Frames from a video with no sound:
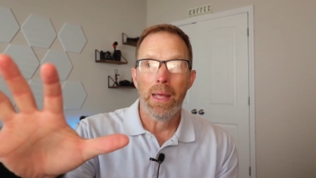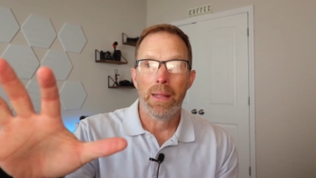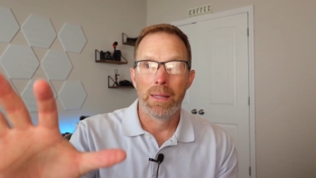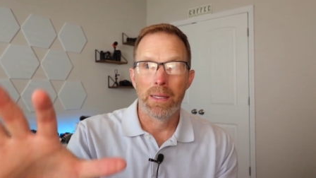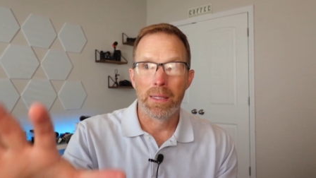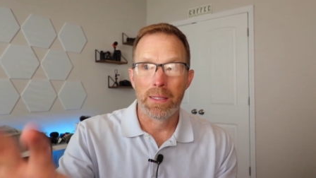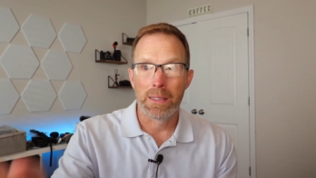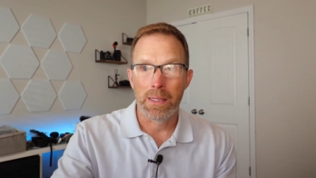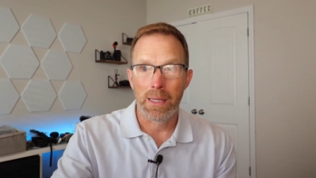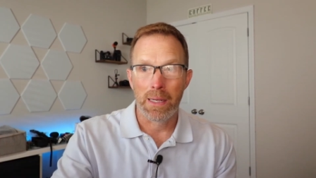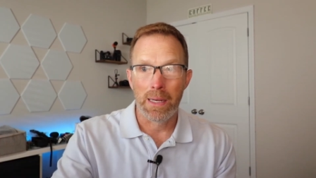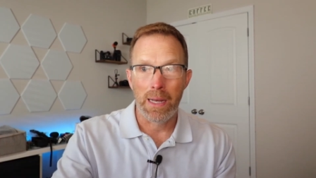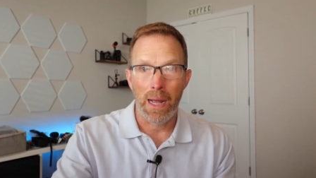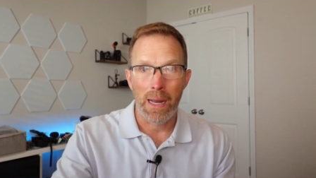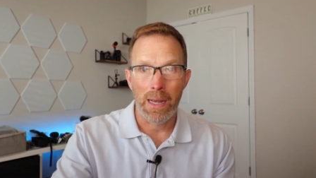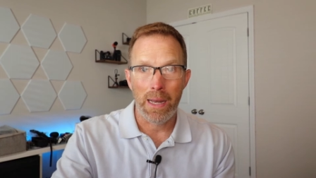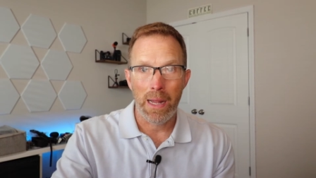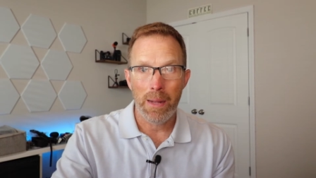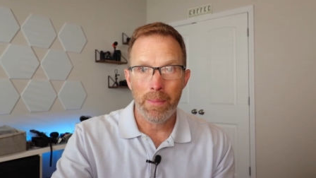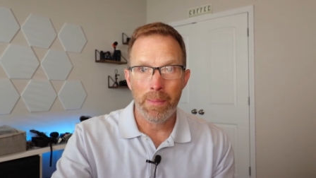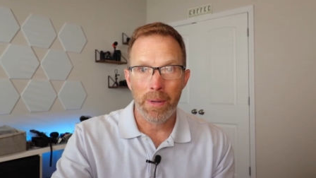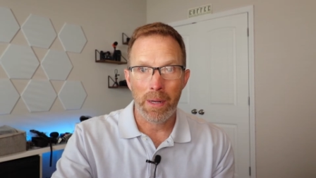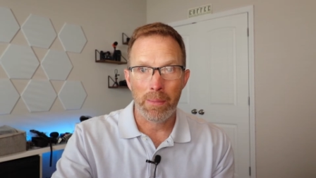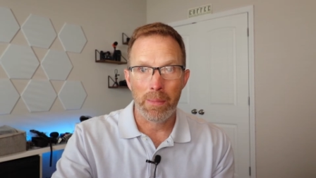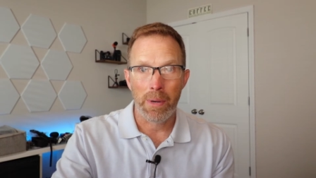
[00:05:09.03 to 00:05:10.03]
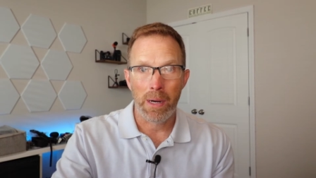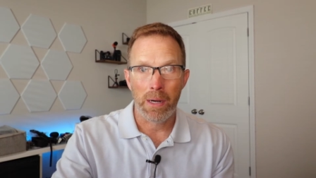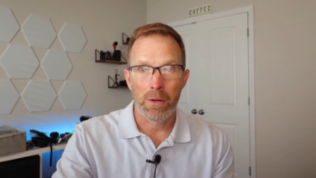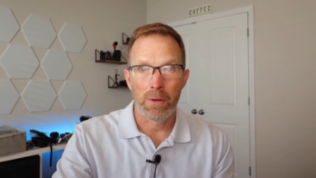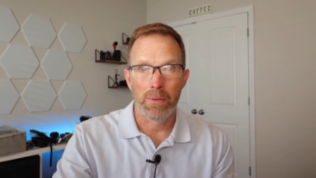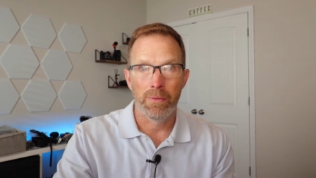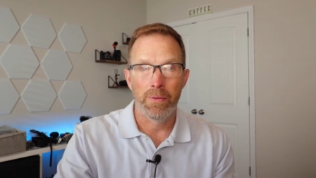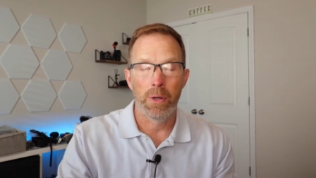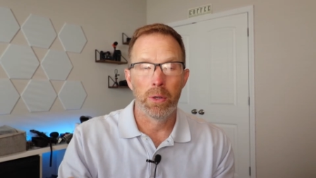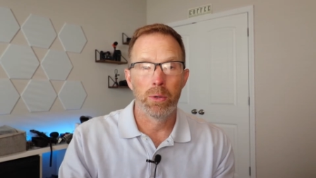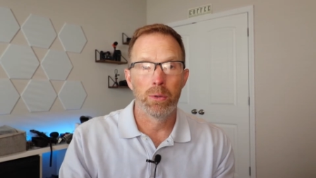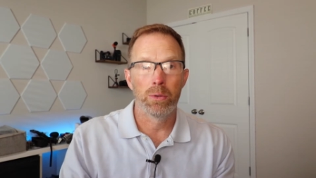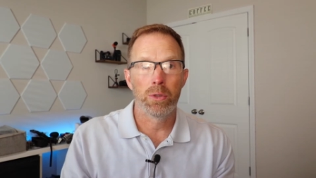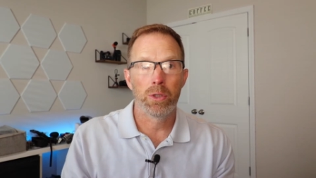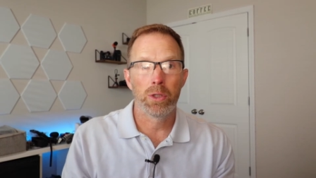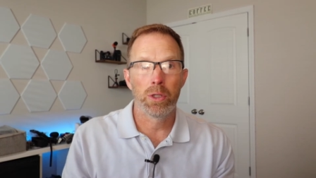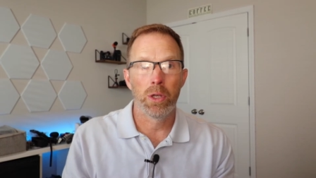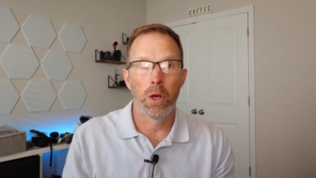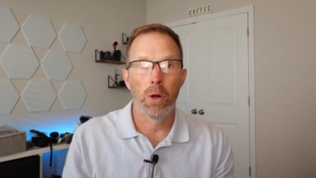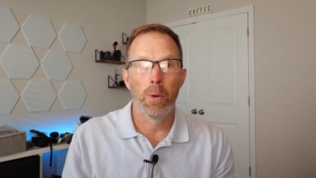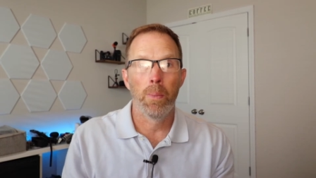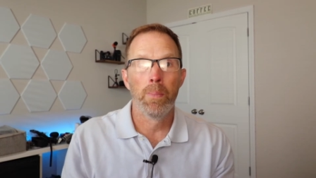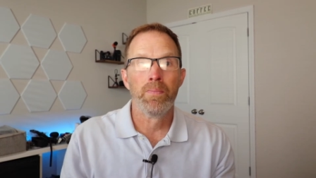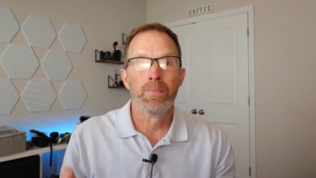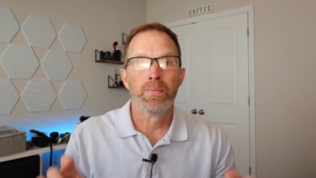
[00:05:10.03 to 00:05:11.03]
This is a dynamic microphone,
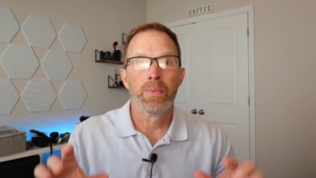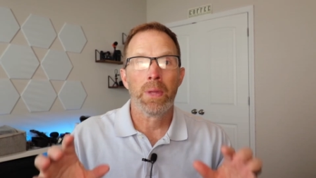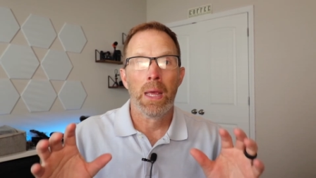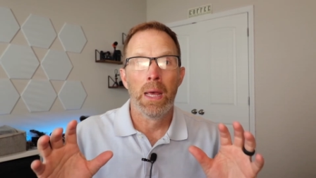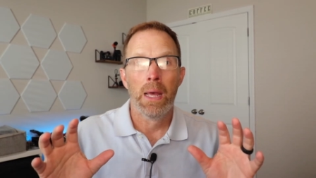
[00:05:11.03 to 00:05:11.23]
so